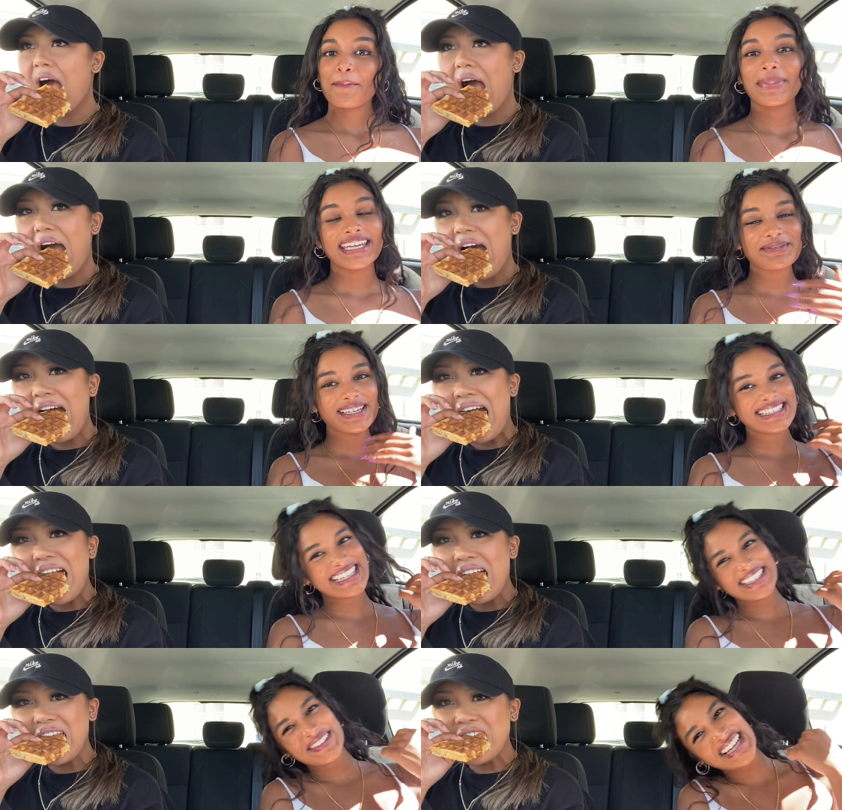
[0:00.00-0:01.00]
Speaker 1: But anyways,
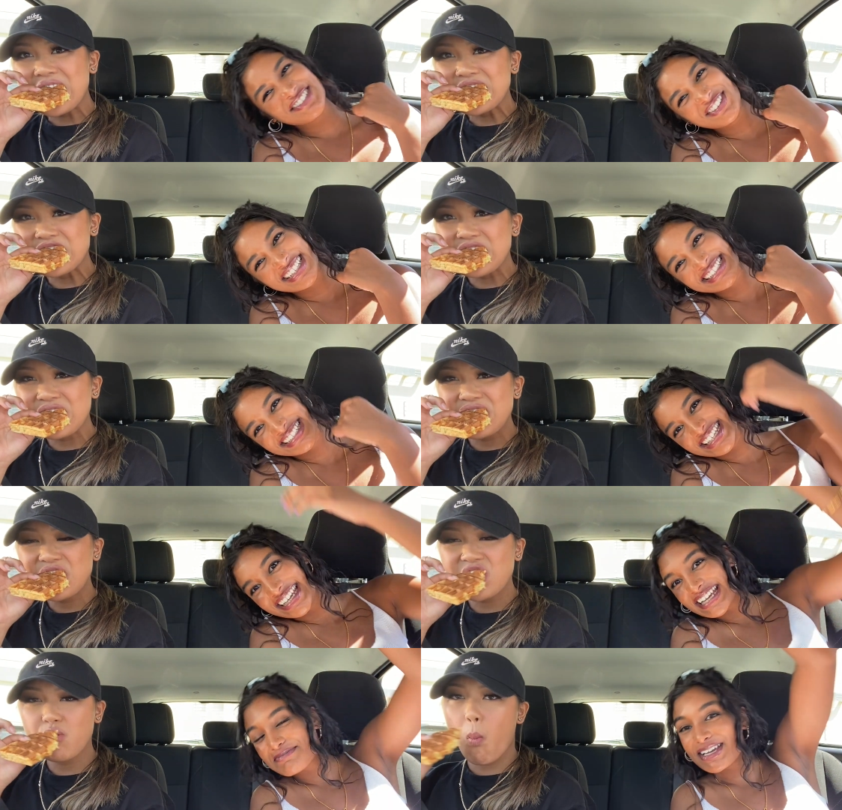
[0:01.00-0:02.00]
thank you guys for
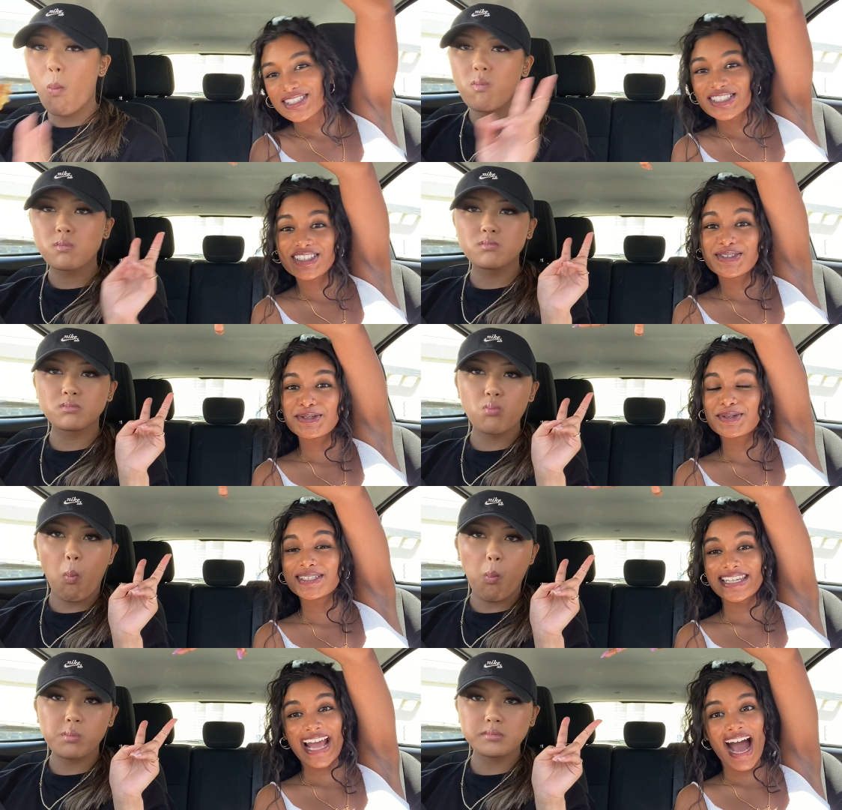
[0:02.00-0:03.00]
listening. Make sure you
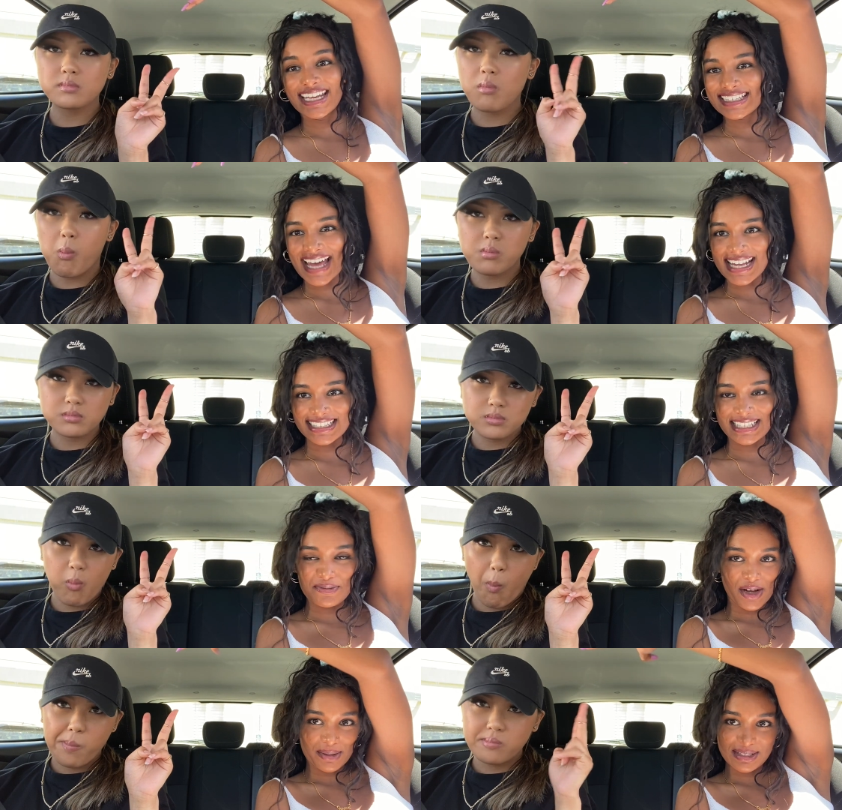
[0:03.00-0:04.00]
say hi to Natalie.
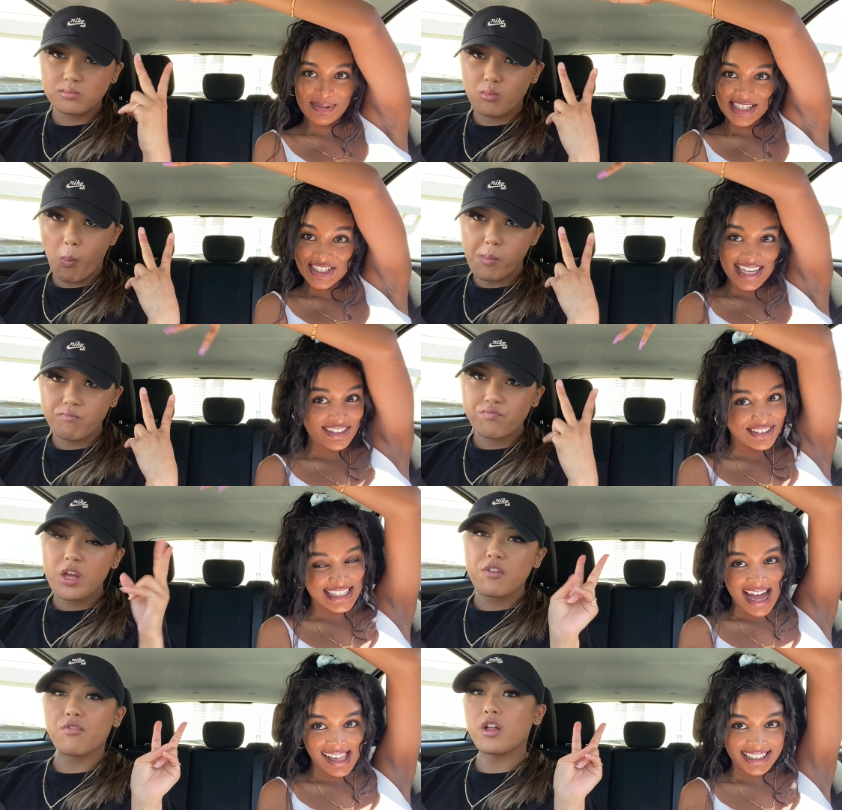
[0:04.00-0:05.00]
Welcome to my channel,
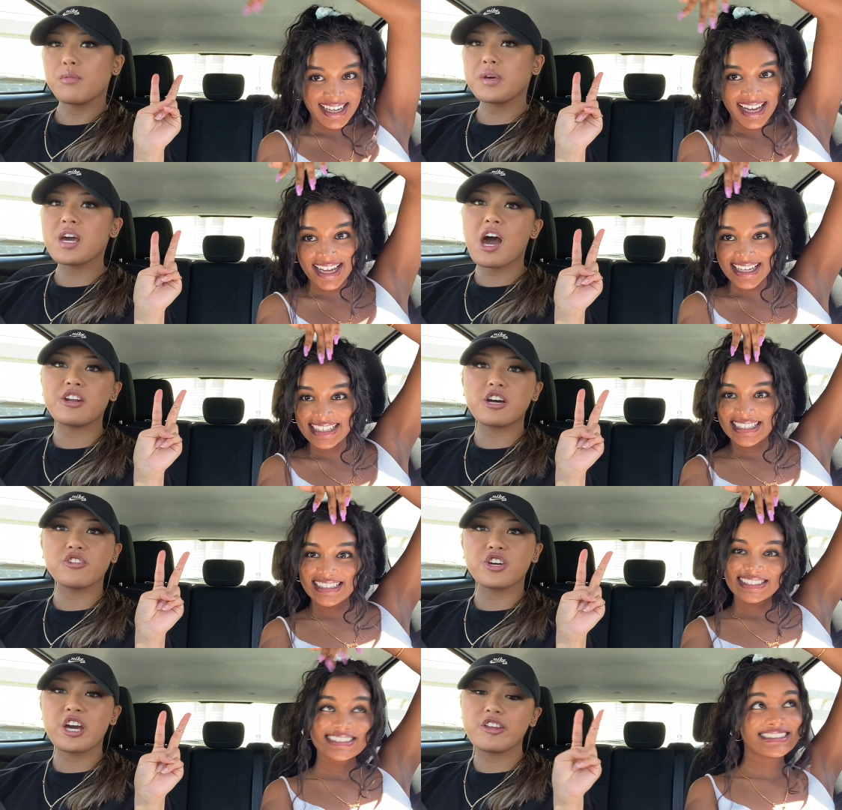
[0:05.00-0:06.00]
Natalia. Follow me at
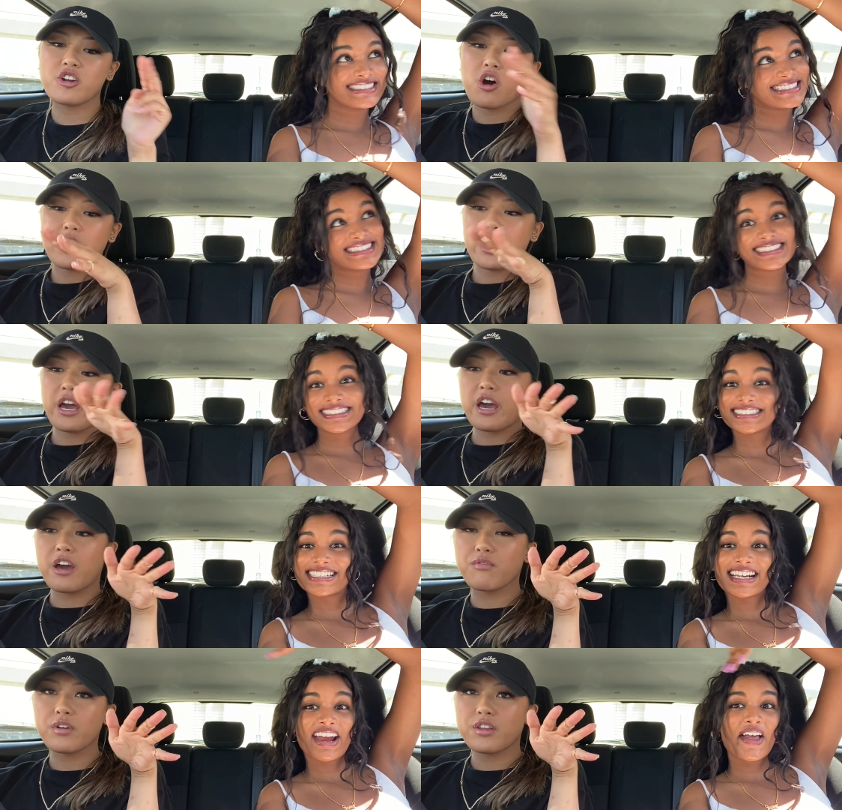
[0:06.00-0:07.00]
Speaker 2: Natalie Kalen on
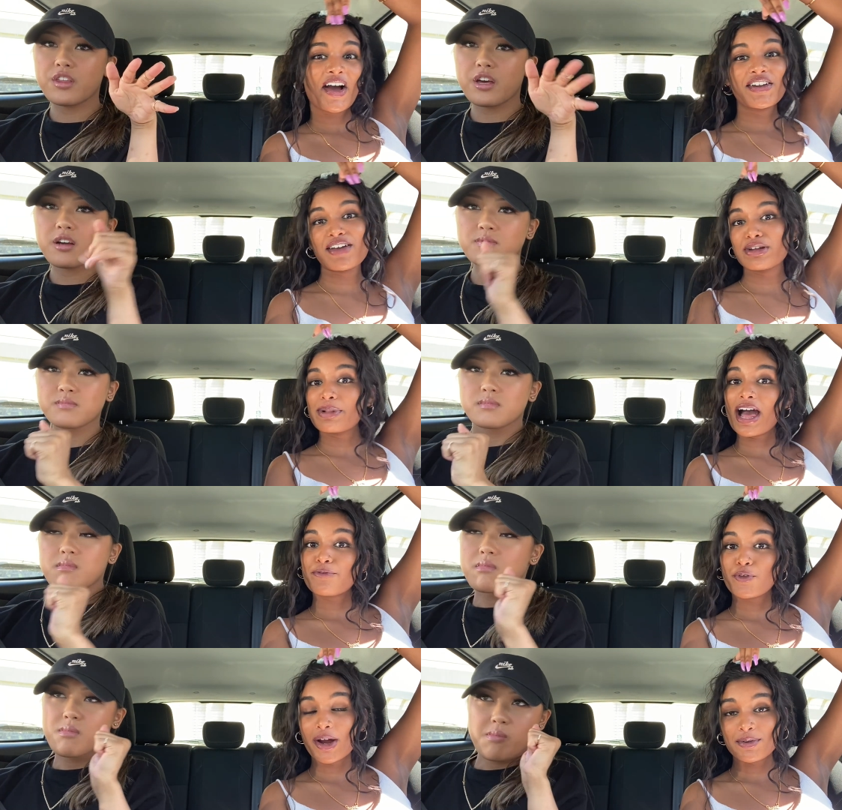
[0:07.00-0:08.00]
everything. On every
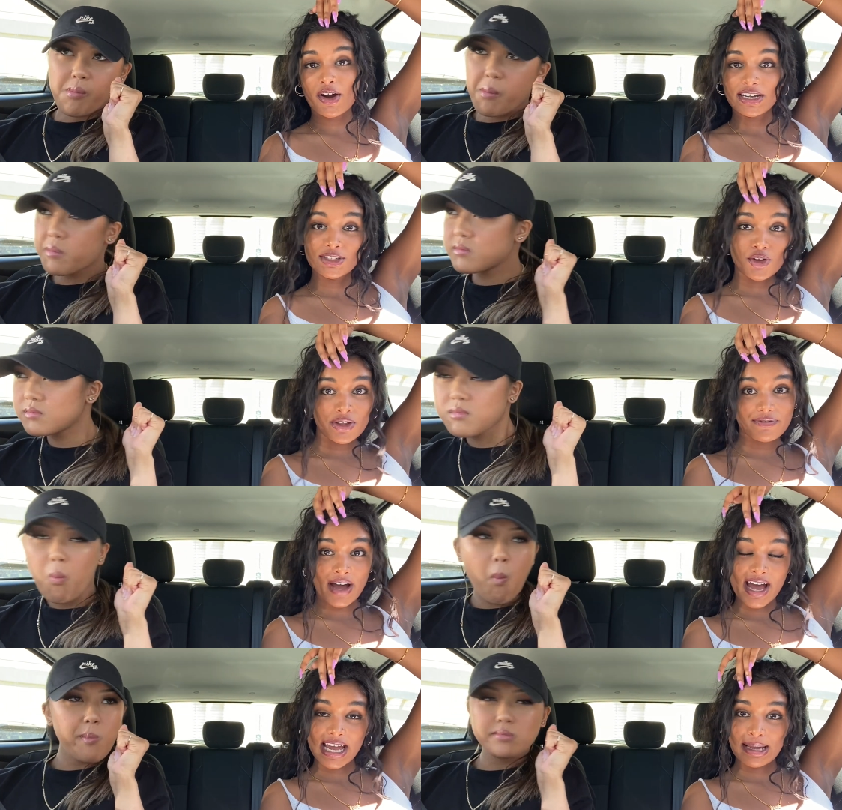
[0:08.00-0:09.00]
Speaker 1: platform. You already know the
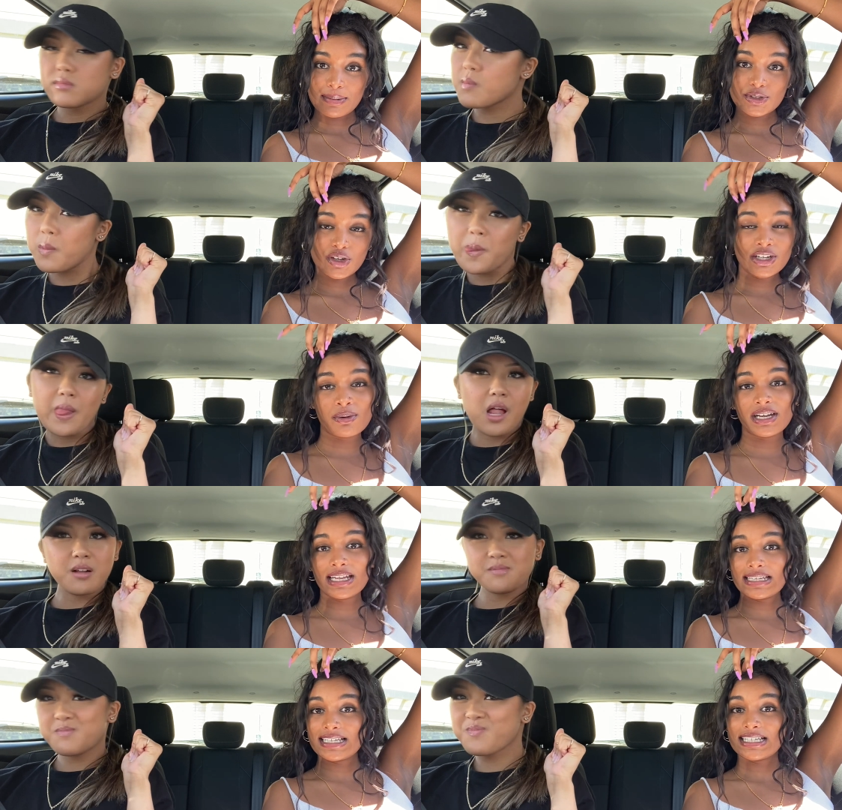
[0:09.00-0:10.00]
vibes. You already know what
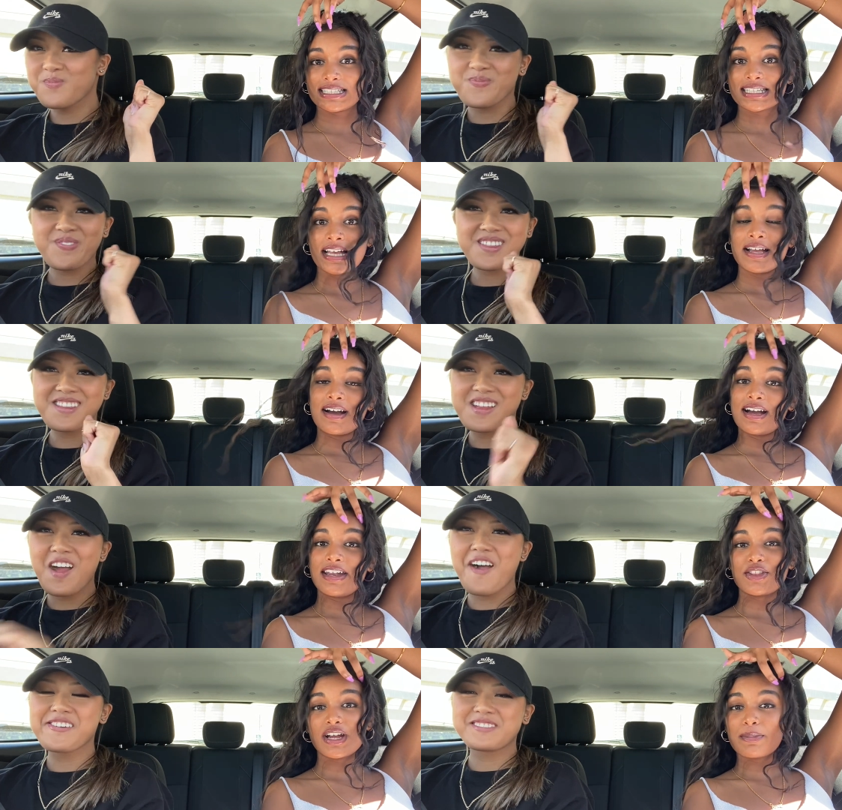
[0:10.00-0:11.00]
it is.
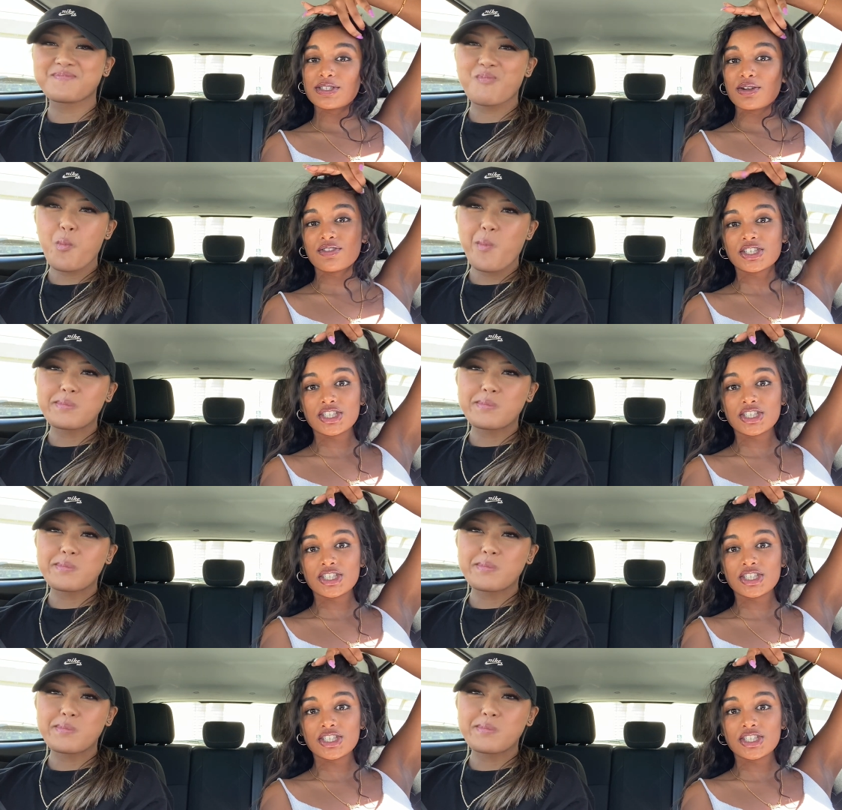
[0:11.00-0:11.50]
Another episode of The